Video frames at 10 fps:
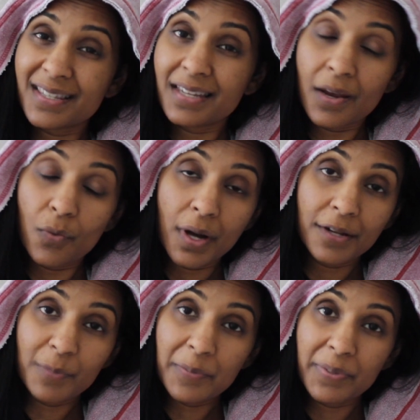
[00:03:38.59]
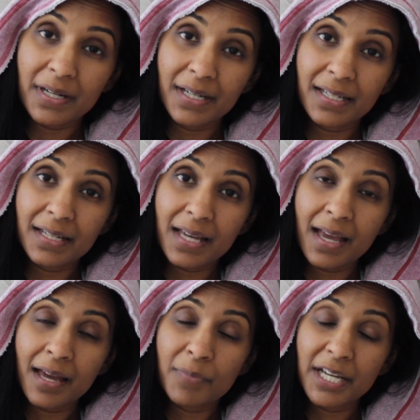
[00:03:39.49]
it's day one of my period
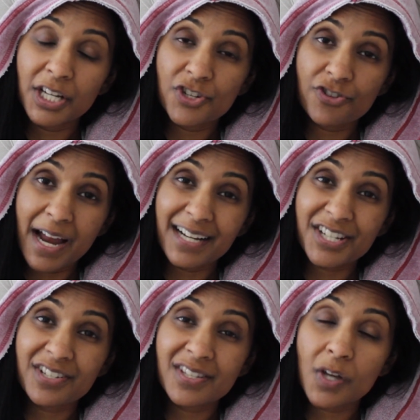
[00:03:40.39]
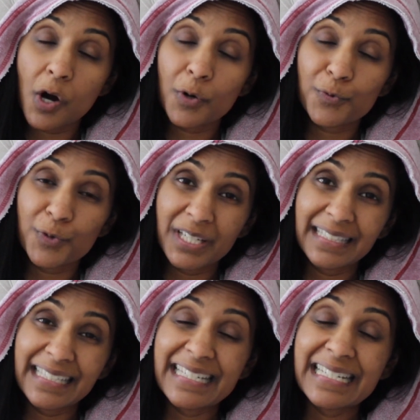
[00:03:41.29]
and my contractions are
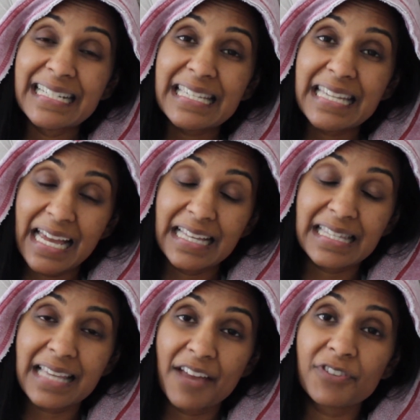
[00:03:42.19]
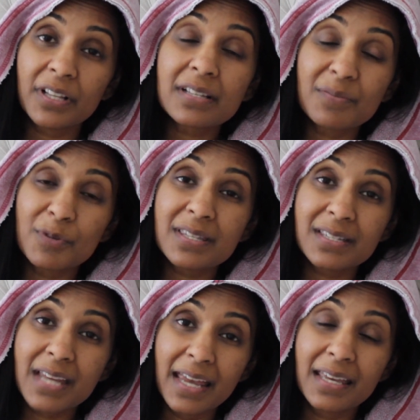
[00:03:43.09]
really intense. I feel like someone's
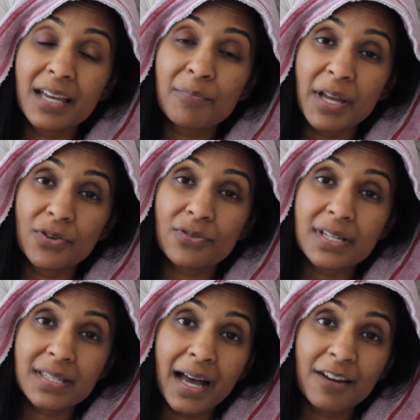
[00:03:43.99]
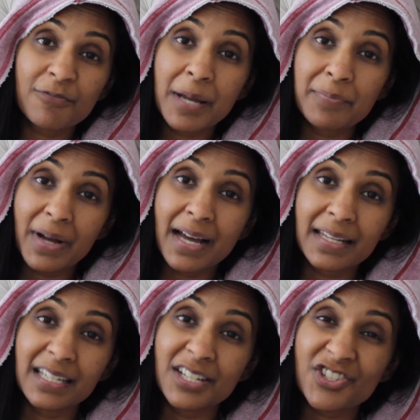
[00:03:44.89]
taking my uterus out of my
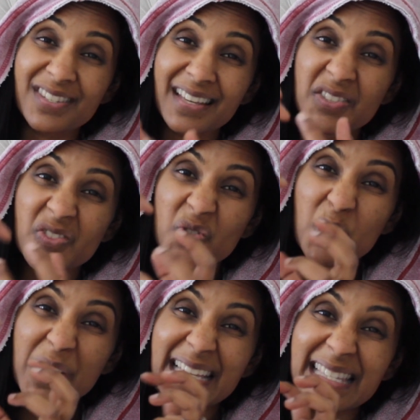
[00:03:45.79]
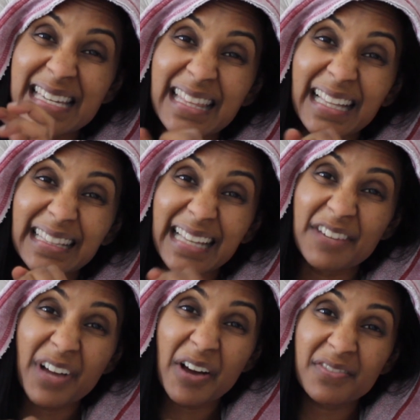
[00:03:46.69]
body and just like squeezing the
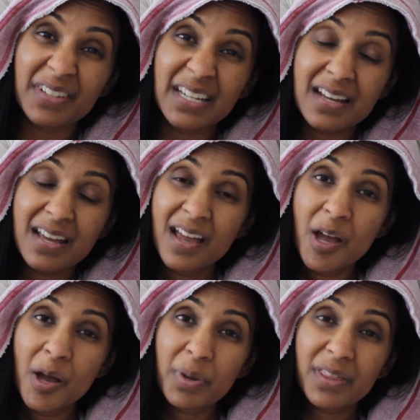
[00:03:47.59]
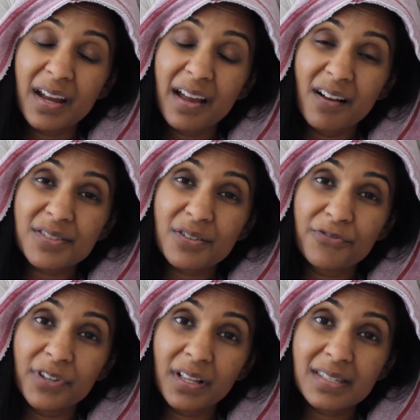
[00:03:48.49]
life out of it. But then I also
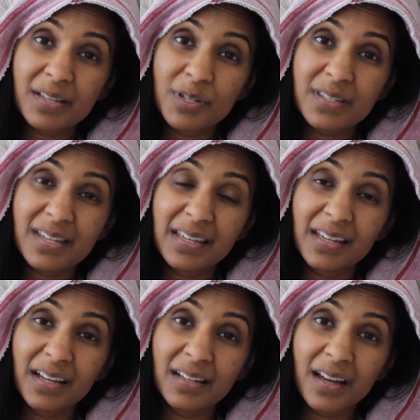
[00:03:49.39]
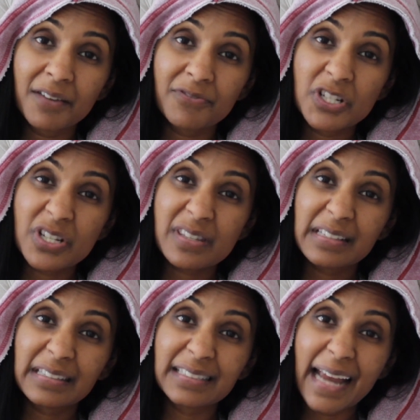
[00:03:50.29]
feel like someone's taking a knife and just
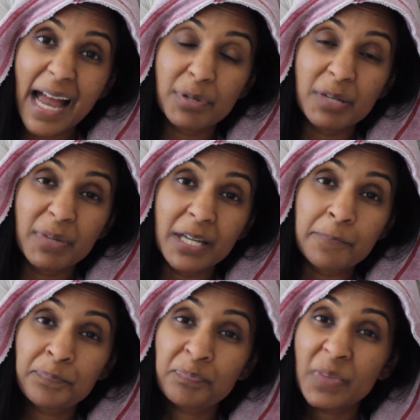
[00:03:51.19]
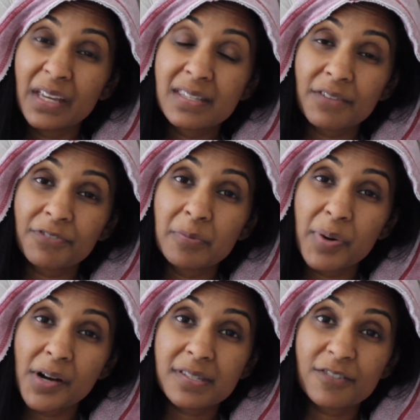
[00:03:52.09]
like stabbing me in different
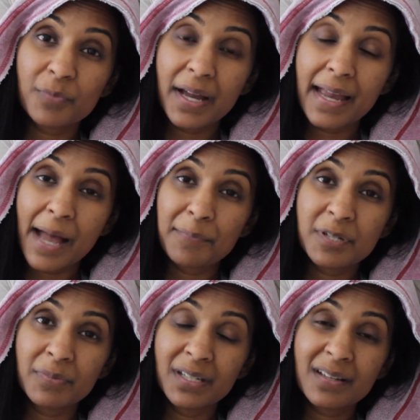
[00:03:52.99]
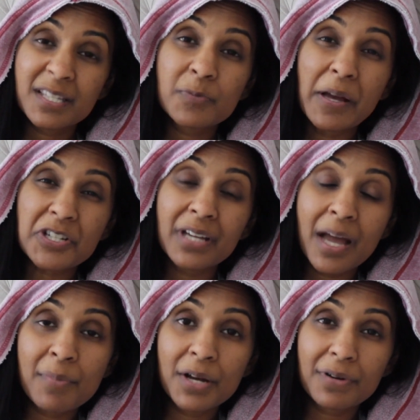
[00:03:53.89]
parts of my abdomen, especially
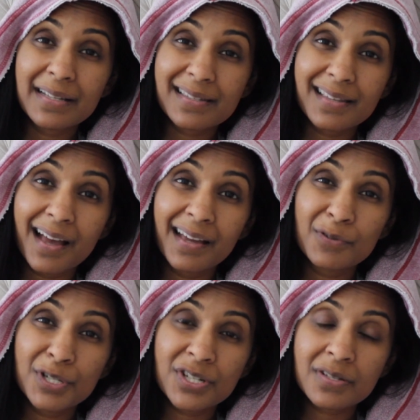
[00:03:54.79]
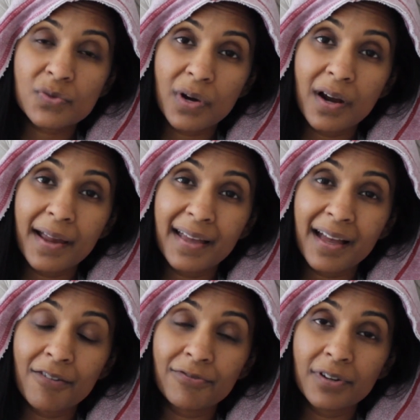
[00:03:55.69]
on my right side, which is where I
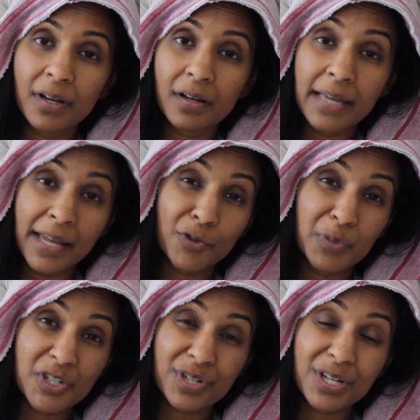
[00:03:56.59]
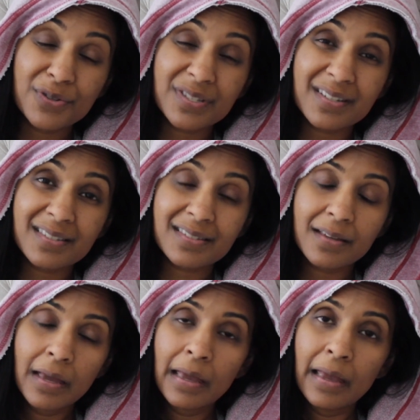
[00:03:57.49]
have endometriosis
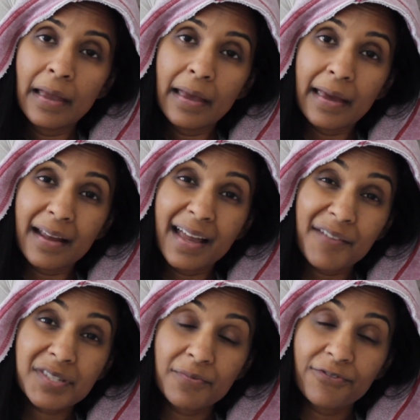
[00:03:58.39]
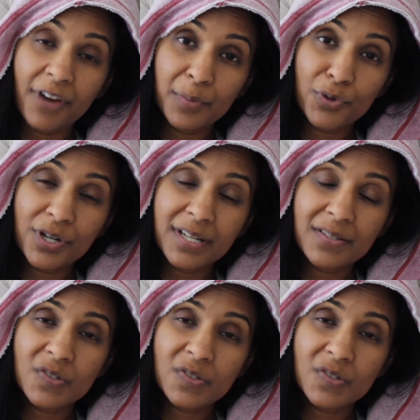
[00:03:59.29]
and I have some fibroids,